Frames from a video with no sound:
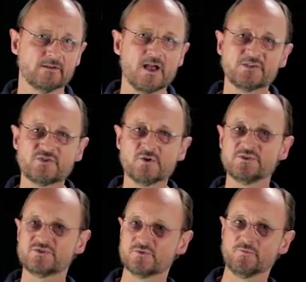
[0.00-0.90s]
High
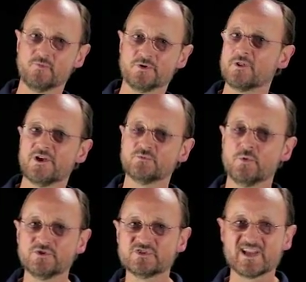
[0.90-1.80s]
schoolers want all those
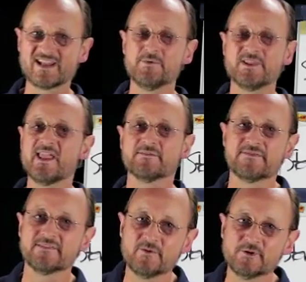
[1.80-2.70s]
words starting with
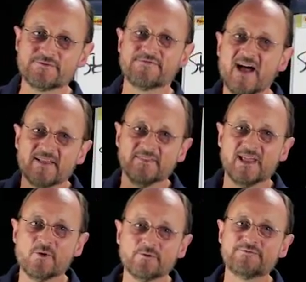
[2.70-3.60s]
F. They want fun,
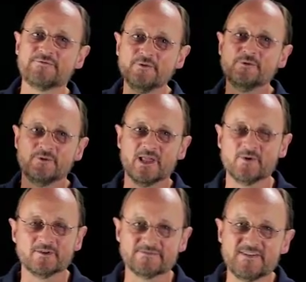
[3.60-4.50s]
they want food, they
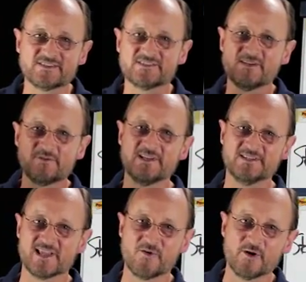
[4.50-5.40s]
want
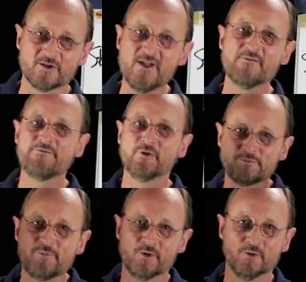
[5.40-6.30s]
festivities, they want
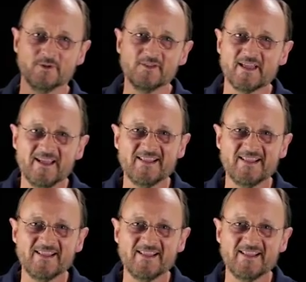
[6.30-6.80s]
football,